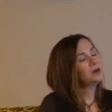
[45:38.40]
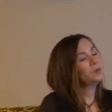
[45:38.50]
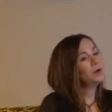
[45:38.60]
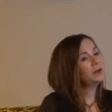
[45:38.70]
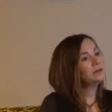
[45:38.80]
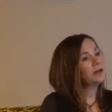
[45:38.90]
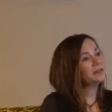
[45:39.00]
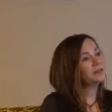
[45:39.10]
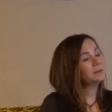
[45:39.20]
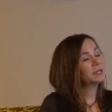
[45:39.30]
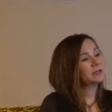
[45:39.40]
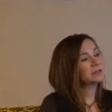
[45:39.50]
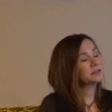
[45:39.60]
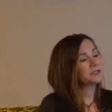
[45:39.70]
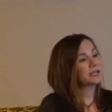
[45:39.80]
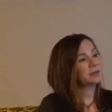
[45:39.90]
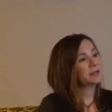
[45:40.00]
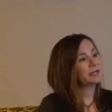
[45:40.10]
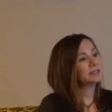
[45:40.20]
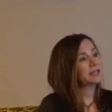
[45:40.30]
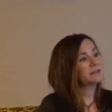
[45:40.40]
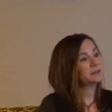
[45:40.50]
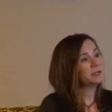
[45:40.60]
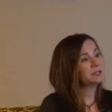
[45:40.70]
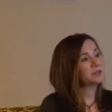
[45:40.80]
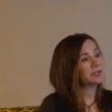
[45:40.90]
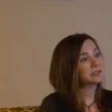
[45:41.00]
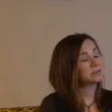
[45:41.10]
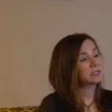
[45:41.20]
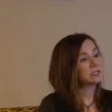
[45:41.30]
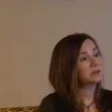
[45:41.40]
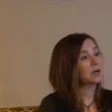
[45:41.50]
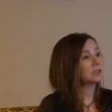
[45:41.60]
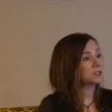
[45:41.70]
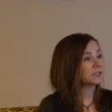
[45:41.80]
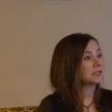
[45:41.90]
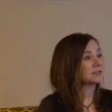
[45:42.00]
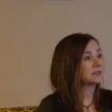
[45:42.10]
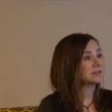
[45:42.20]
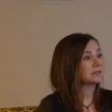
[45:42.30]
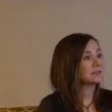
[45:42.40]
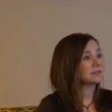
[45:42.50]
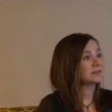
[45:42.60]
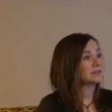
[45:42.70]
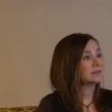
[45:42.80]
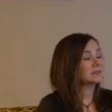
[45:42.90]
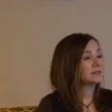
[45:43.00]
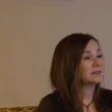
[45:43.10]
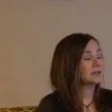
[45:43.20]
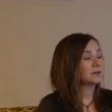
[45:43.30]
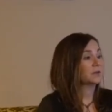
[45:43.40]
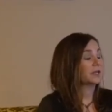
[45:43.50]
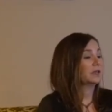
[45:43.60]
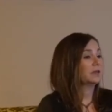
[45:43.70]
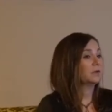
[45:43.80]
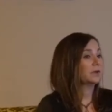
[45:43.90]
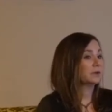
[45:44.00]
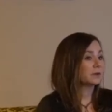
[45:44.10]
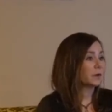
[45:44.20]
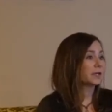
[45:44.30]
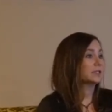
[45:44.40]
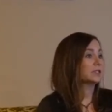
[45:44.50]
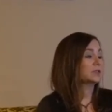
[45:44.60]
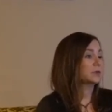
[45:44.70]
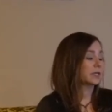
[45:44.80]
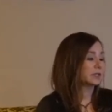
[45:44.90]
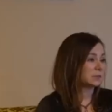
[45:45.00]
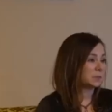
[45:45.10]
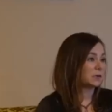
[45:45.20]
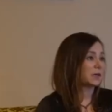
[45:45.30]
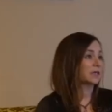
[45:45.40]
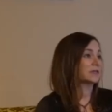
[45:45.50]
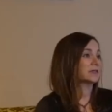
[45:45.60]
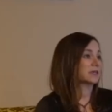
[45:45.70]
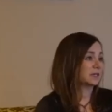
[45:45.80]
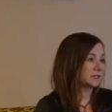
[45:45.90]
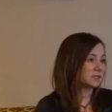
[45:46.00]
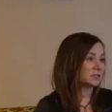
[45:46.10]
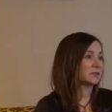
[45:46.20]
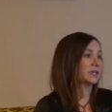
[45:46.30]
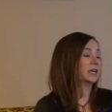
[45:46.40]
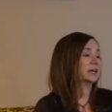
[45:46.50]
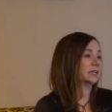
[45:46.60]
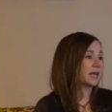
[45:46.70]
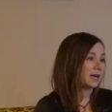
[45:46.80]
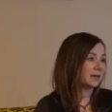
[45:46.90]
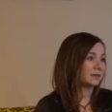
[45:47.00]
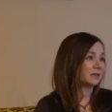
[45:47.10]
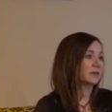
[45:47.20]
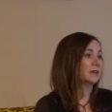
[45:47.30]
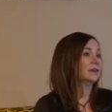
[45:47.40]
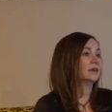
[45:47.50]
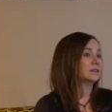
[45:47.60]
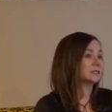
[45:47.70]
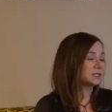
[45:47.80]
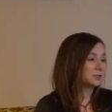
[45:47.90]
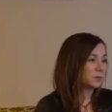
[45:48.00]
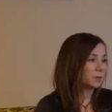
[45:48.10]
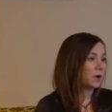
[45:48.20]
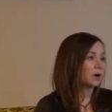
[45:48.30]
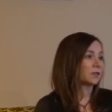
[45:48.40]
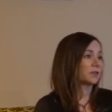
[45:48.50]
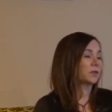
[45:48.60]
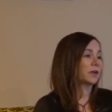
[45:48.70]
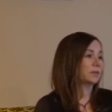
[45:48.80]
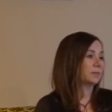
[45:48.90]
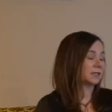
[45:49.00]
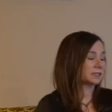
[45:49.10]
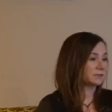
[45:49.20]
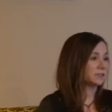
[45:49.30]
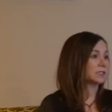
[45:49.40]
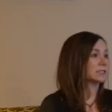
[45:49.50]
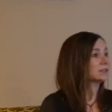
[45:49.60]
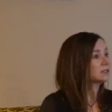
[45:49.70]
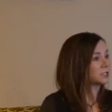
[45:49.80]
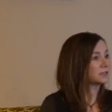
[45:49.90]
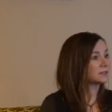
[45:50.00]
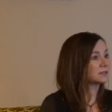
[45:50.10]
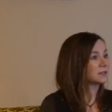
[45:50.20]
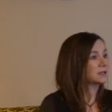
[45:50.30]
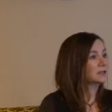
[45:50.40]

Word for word: Well, I think because those timelines have to be addressed with a new consciousness. You know, we, we are going to experience history again until we walk through it and make different decisions.